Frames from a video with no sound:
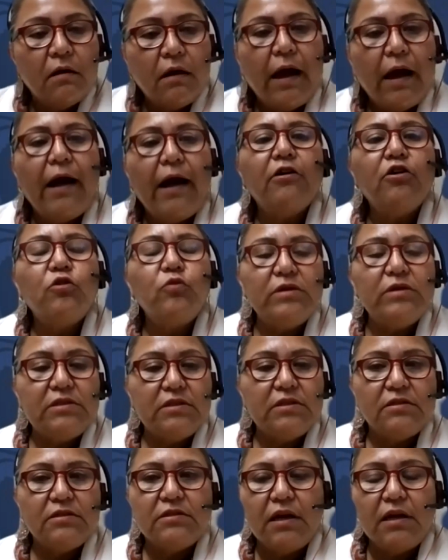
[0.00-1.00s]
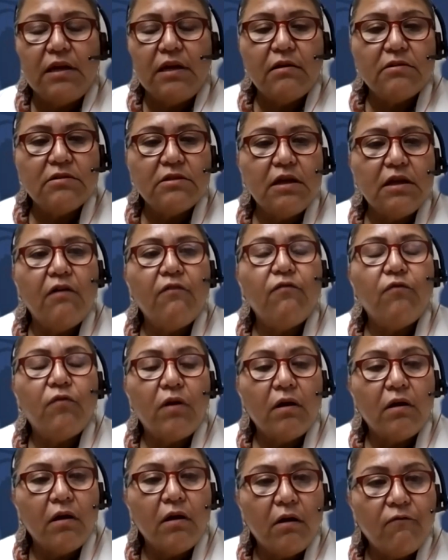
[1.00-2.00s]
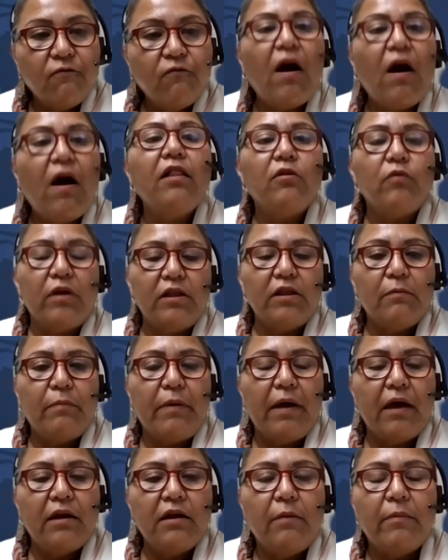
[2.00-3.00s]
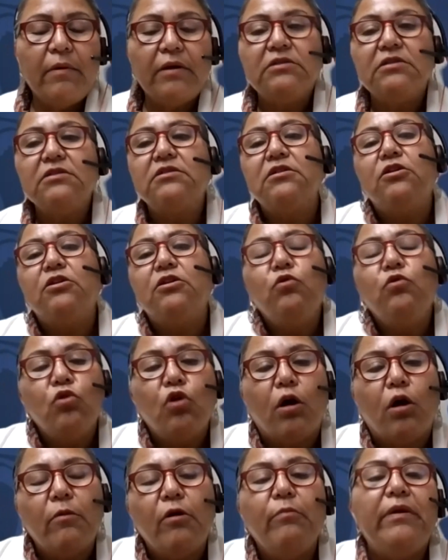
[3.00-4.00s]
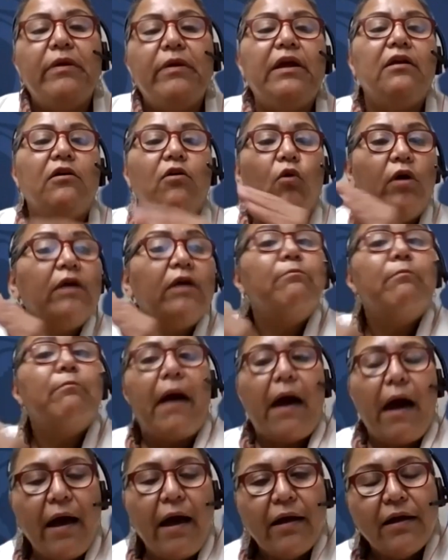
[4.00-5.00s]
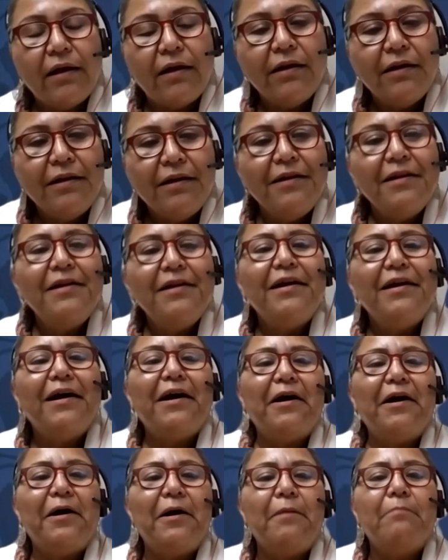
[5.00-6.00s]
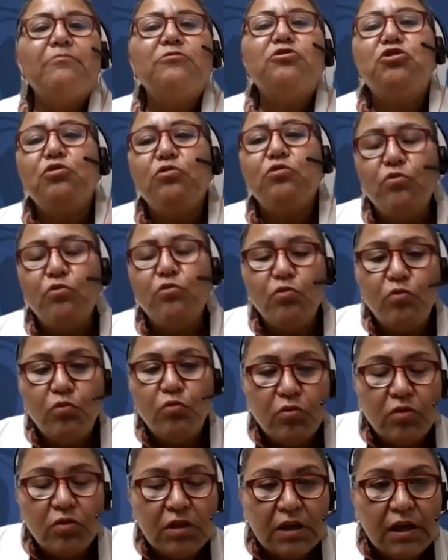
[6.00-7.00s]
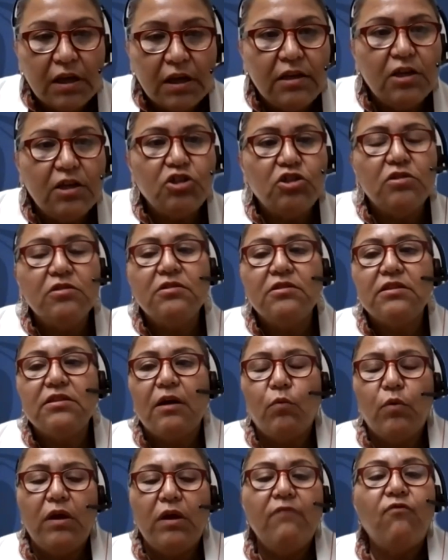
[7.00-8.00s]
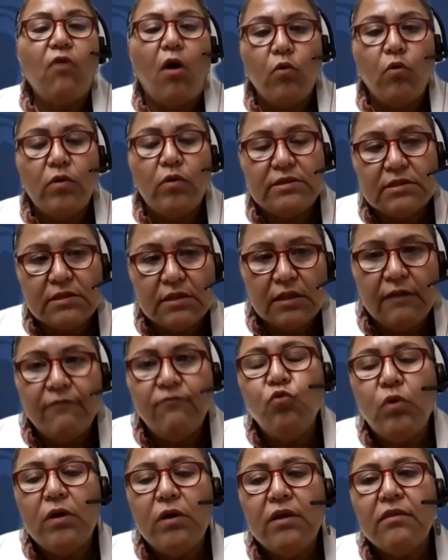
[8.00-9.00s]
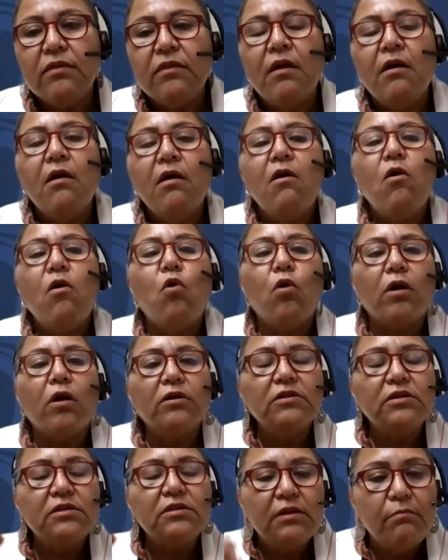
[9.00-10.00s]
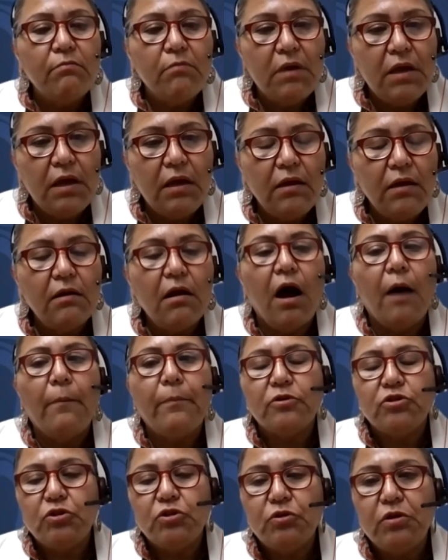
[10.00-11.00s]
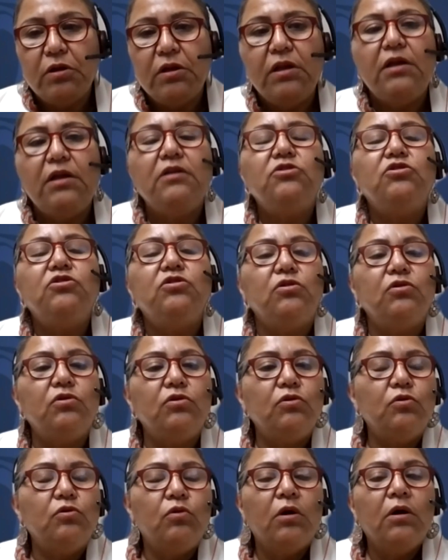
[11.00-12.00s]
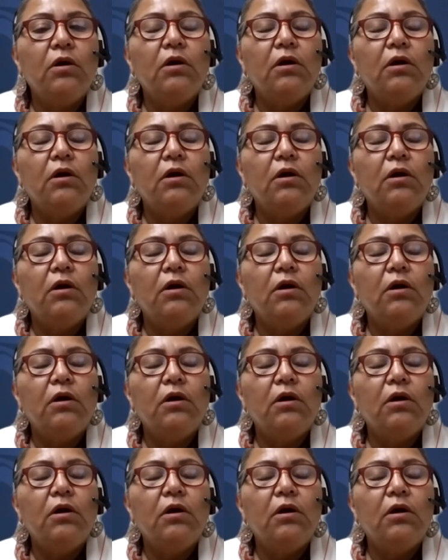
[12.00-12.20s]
how do we sustain ourselves following the pandemic? Does the new normal mean going back to the conditions that we've always lived with? Or does it mean opportunity to